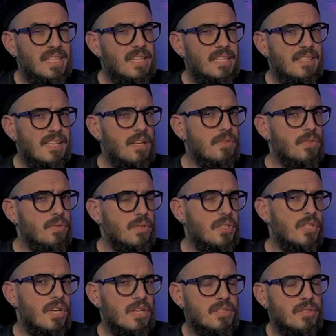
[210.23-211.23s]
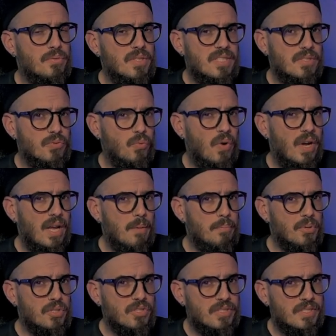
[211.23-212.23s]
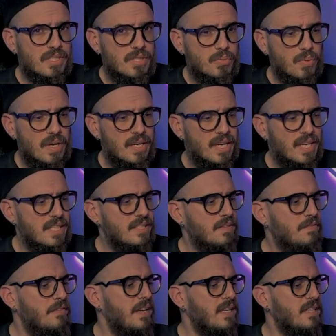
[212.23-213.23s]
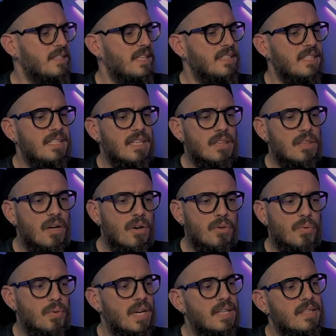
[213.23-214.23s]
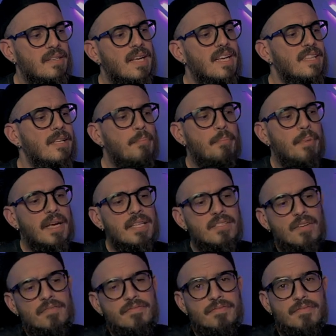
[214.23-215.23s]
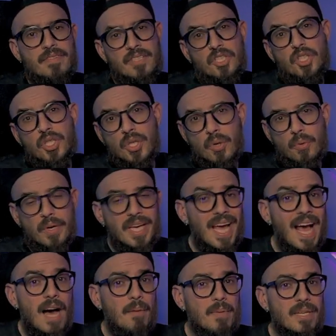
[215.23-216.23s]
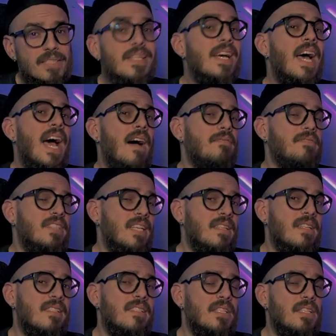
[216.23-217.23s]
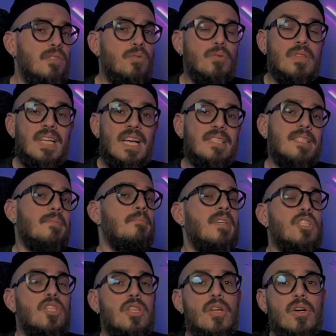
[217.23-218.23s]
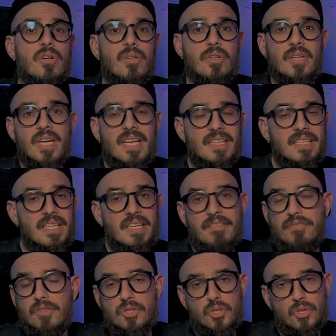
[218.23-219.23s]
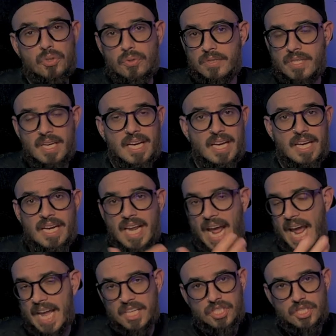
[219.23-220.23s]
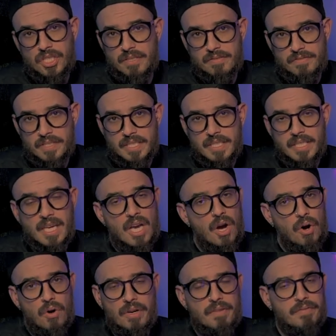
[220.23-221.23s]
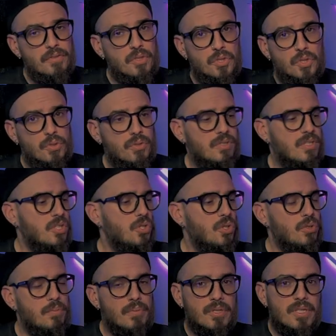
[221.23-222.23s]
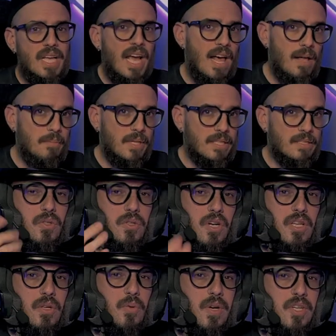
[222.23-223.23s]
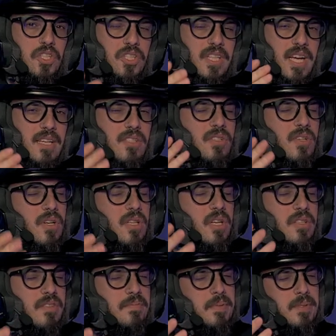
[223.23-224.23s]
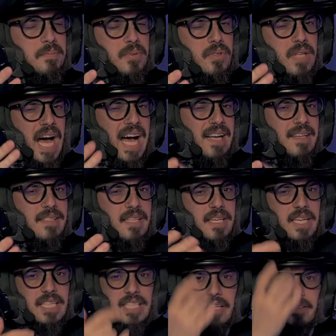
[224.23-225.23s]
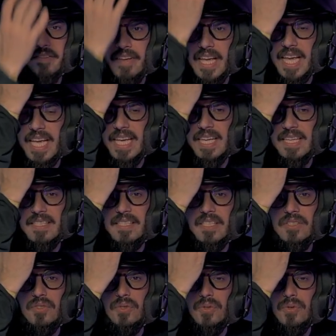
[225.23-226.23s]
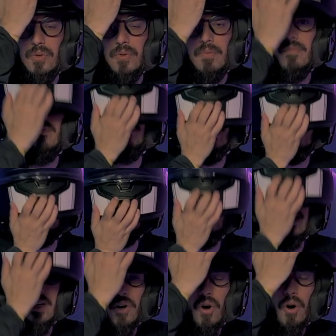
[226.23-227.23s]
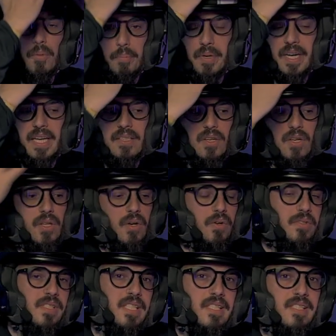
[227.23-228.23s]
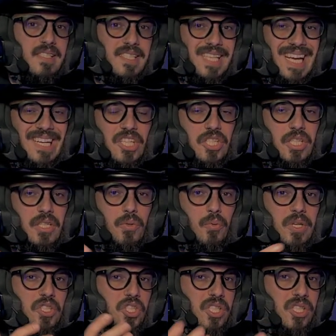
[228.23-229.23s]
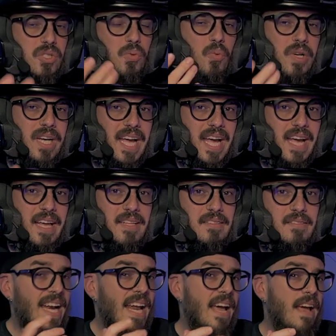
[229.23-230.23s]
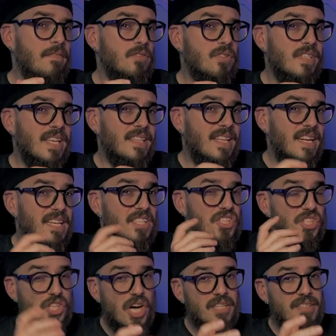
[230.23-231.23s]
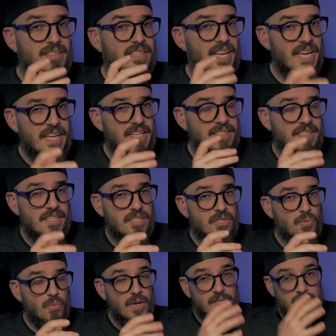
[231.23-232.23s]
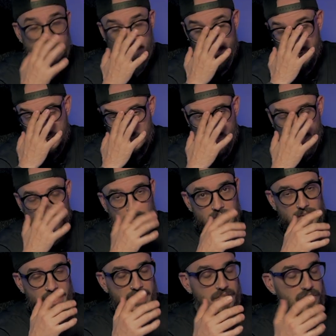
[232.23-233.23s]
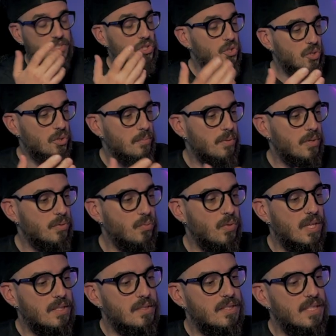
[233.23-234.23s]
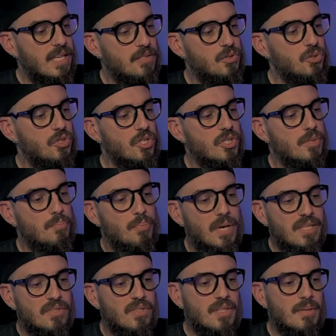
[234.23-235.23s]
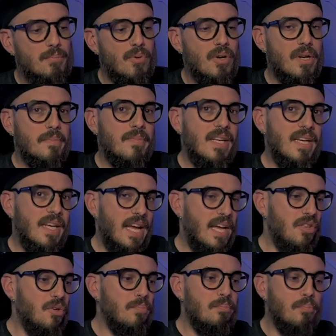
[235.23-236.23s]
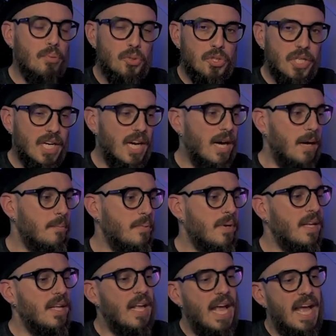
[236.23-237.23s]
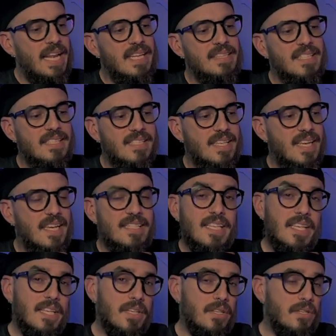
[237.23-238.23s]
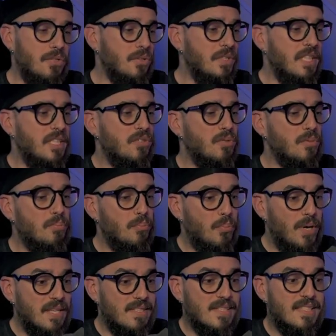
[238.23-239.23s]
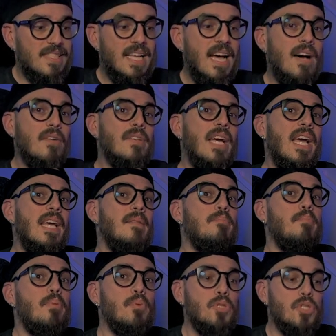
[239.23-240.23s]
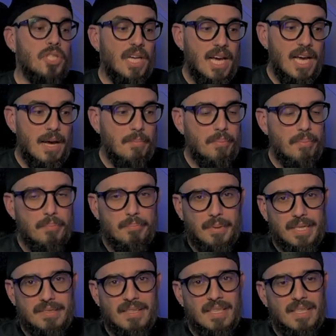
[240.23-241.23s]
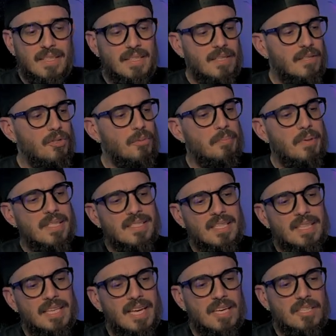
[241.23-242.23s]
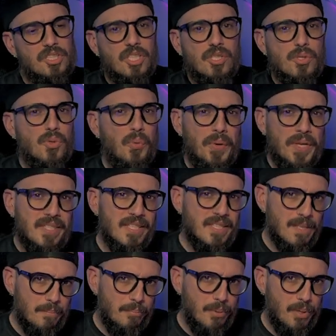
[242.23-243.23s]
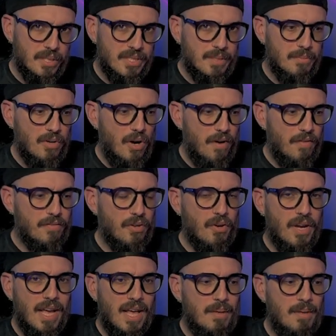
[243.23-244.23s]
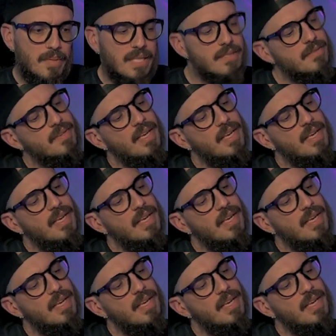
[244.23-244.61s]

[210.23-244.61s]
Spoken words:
there is also another reason why I purchased this one, is the fact that in the long run, the pads of Shoei helmets have tendency to last much longer than if you choose an AGV or if you choose a Schuberth helmet. another question that I saw a lot of people asking, is it easy to basically open and close this section with just one hand? I have to say that is not the easiest one. The best one is the Schuberth one, that you just press on the bottom and you push up. And in this case here, you need to press down and push up. But you basically are just squeezing the bottom of your helmet